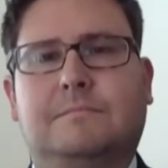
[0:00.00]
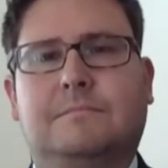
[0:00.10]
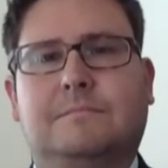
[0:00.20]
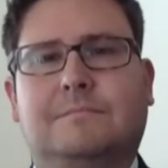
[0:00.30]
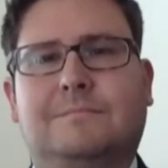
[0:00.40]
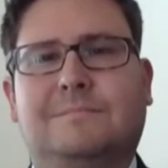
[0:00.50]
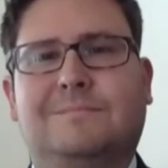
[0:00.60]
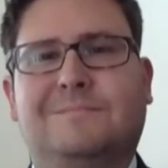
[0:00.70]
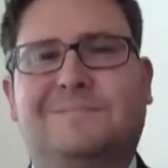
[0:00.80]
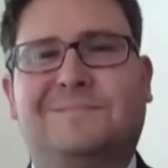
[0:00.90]

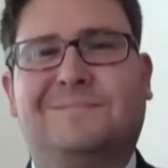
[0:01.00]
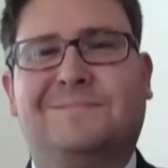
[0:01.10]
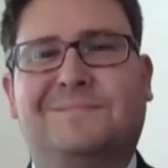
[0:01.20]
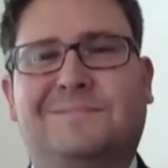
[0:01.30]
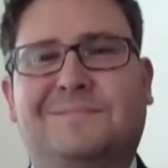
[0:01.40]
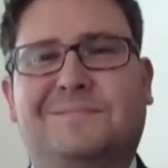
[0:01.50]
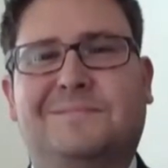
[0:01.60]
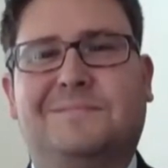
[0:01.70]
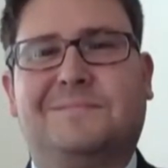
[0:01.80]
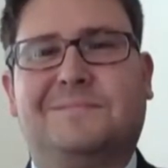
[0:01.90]

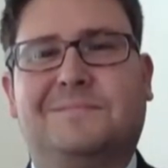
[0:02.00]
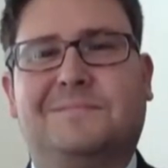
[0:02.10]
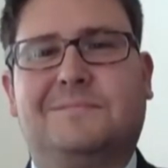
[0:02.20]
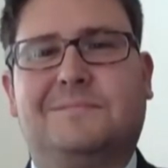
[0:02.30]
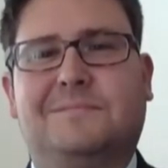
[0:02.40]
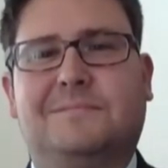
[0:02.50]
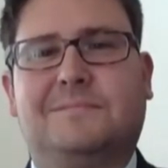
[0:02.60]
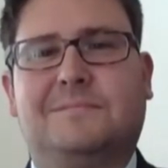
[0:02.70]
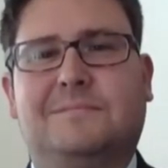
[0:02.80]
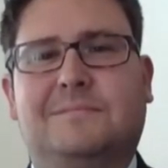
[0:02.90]
(silent)